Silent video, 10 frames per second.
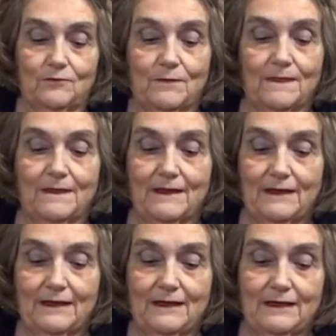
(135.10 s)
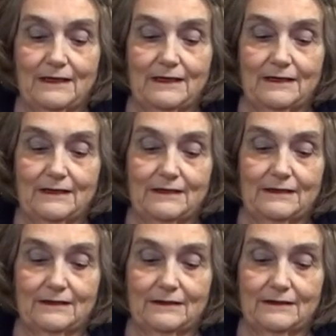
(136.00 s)

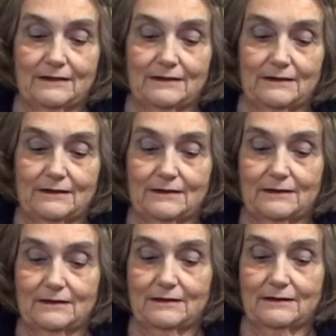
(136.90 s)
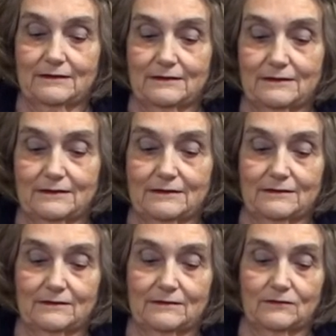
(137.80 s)

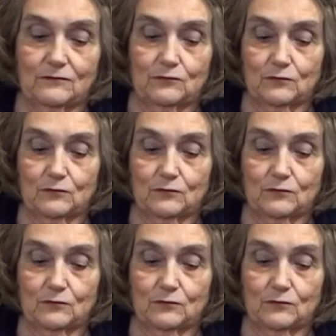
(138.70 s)
(silence)